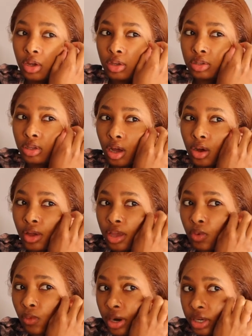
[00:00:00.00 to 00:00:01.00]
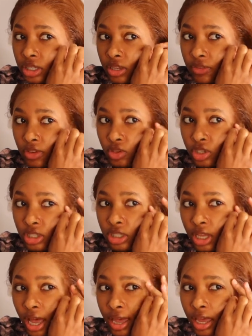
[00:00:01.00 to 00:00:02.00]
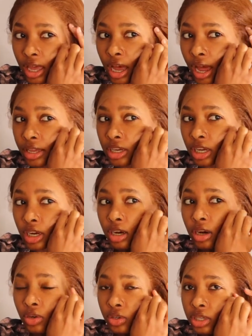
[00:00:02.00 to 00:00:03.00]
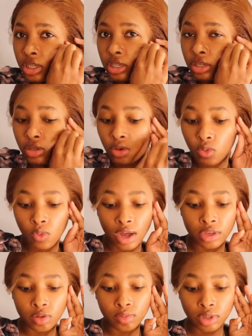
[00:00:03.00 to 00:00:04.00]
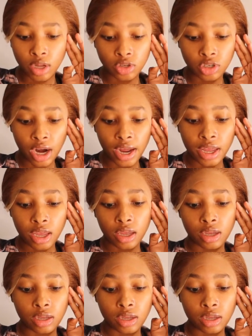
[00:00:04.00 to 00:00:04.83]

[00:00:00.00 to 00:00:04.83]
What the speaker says: So it works if you just like kind of hold it while you blow dry it.